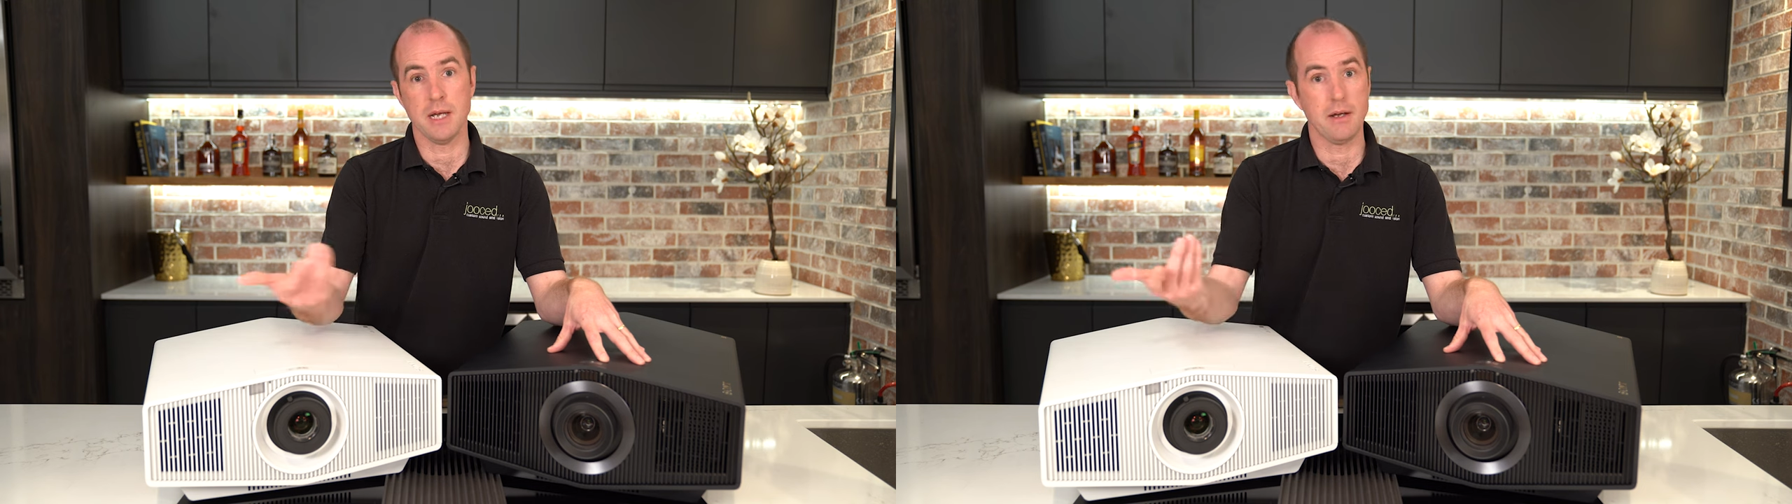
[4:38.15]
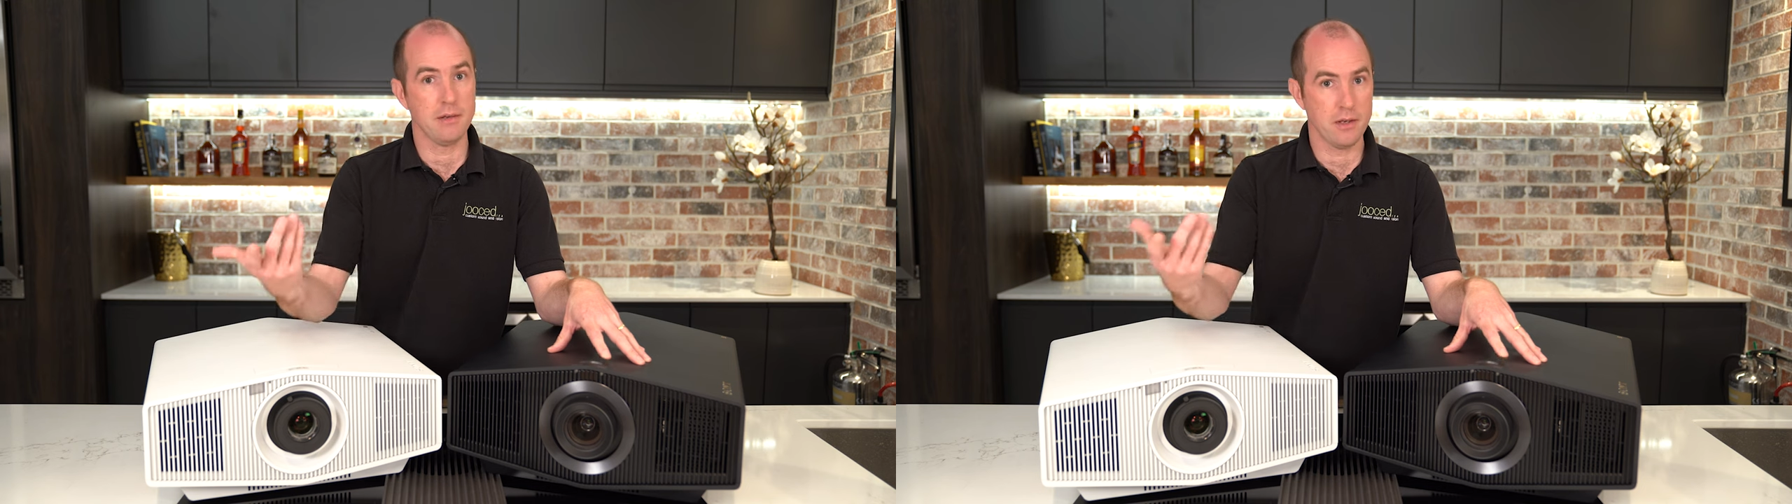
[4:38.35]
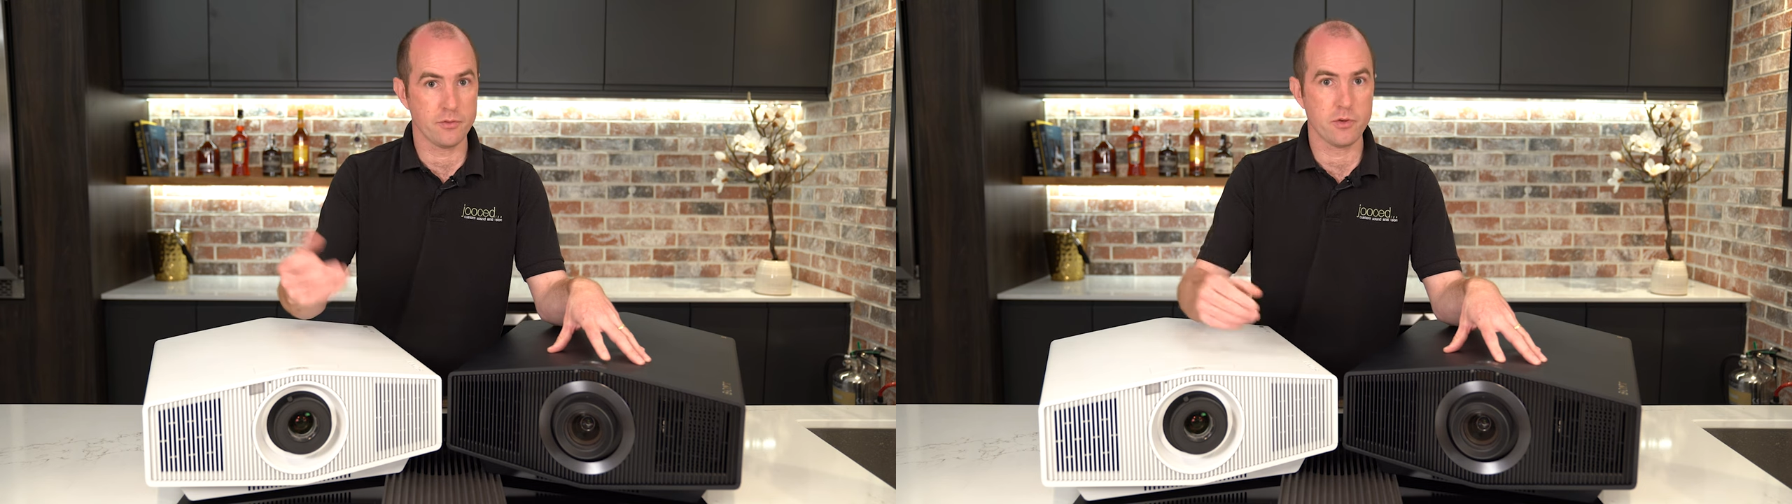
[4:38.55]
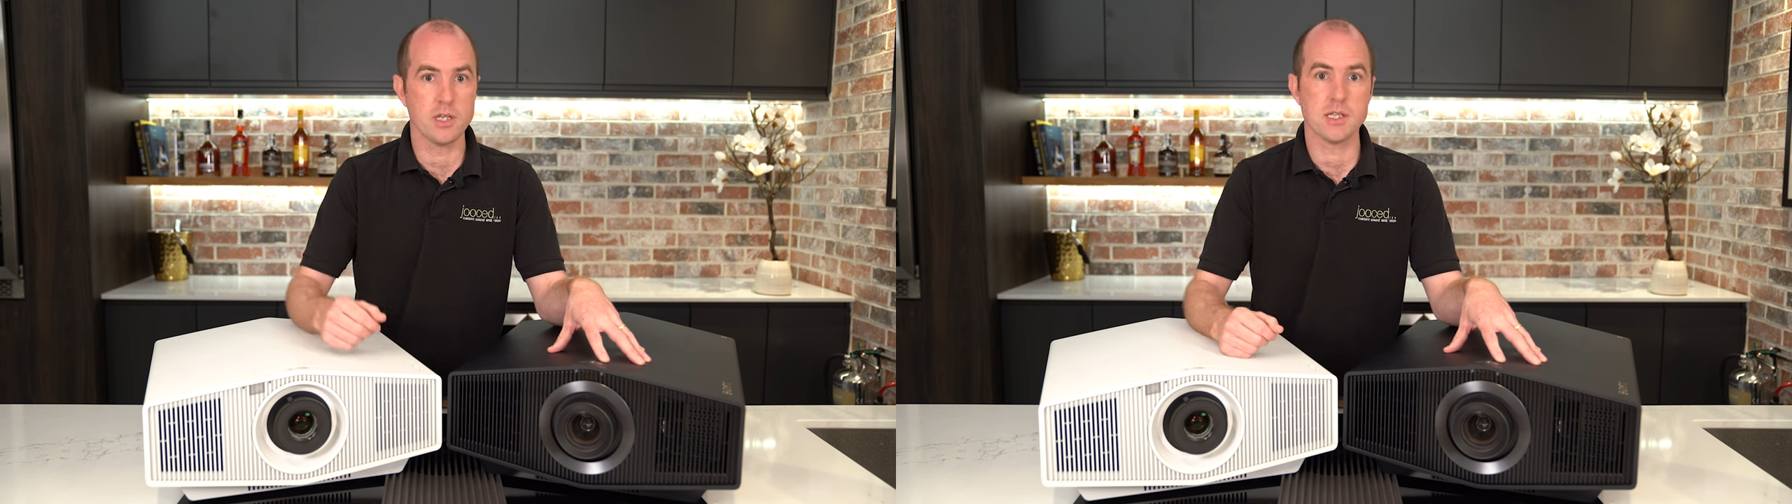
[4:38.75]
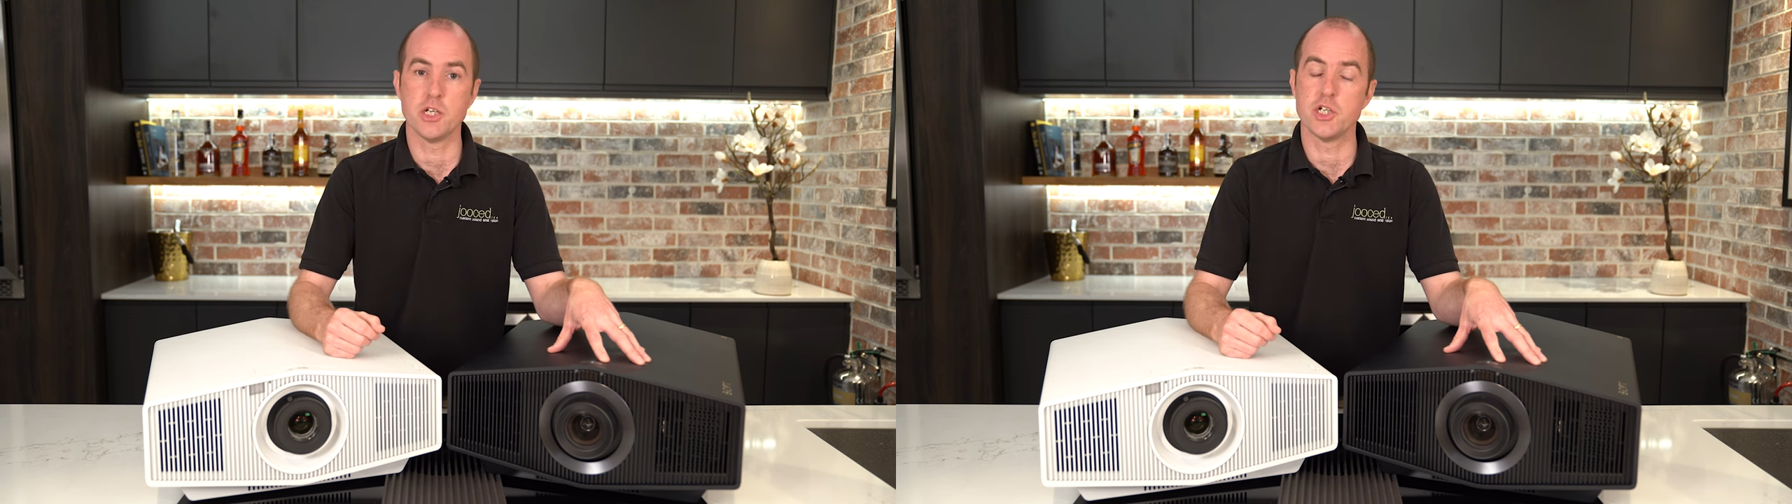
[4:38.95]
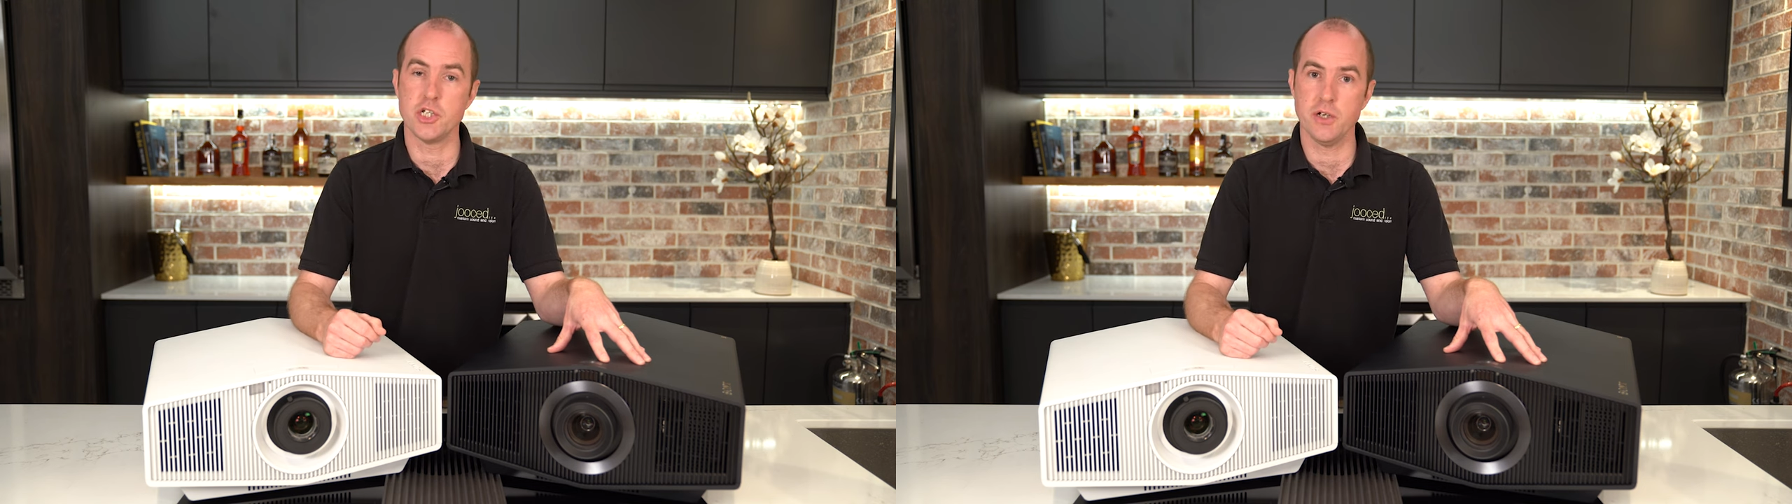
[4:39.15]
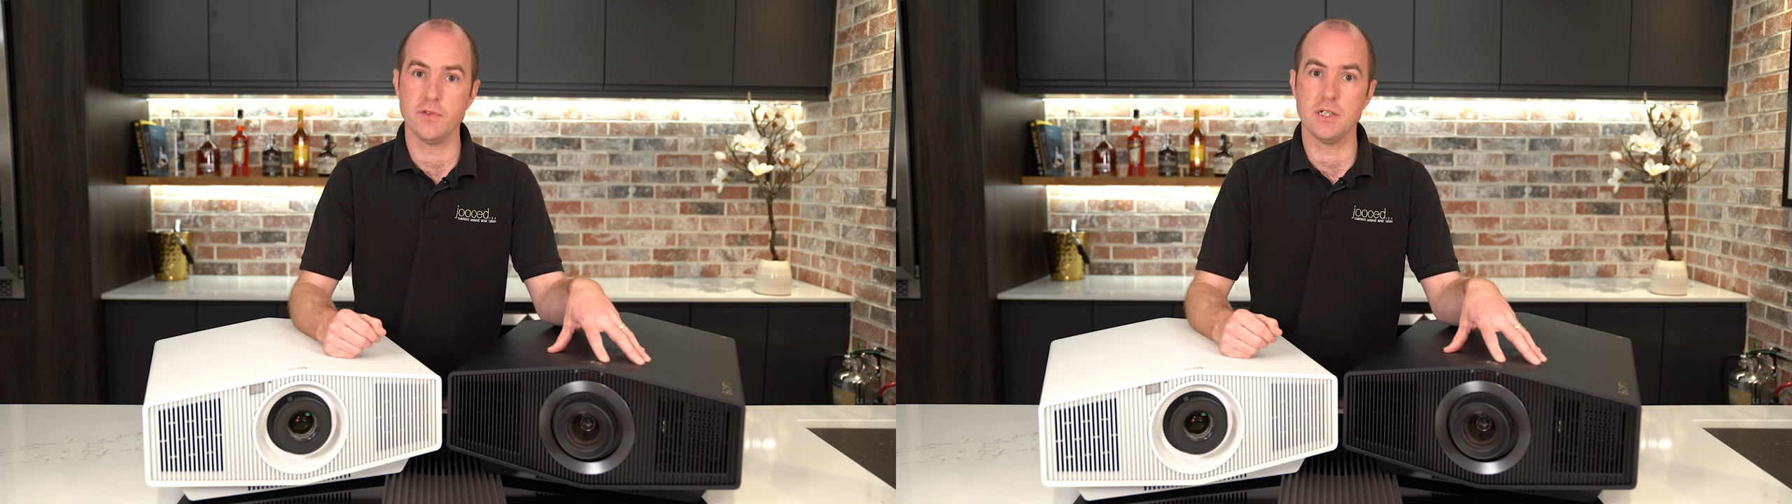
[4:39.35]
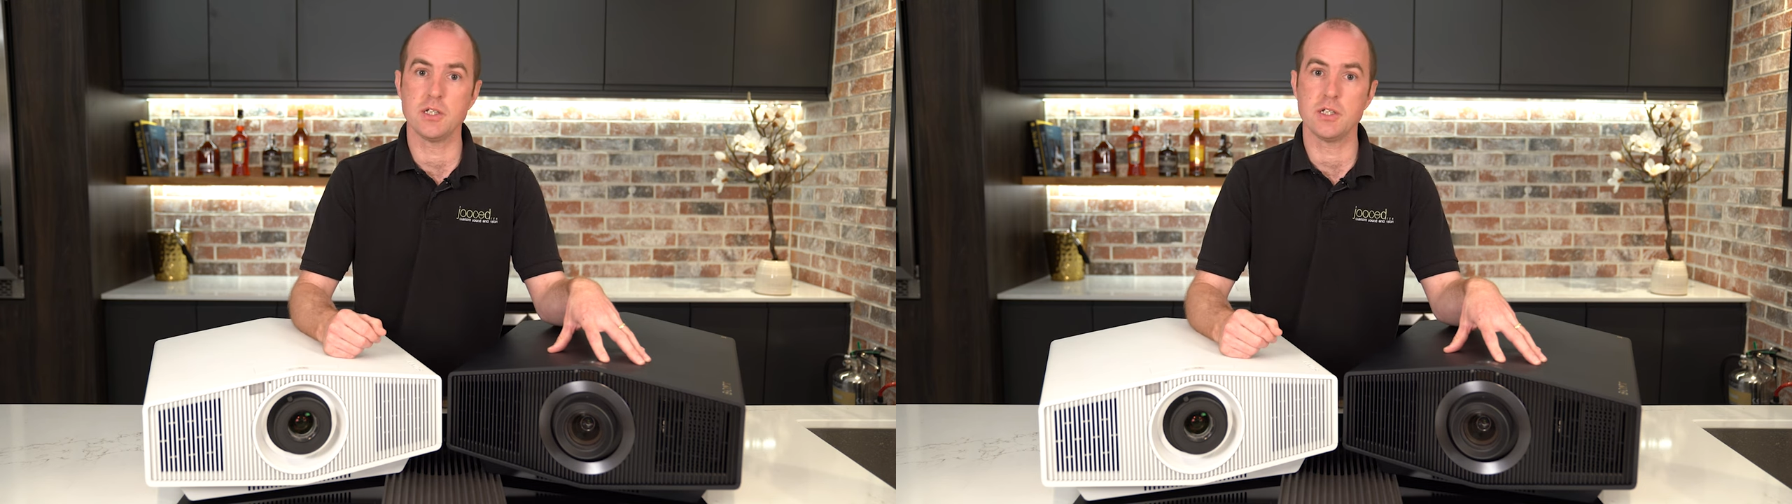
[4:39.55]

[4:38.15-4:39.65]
down, left, right, and shift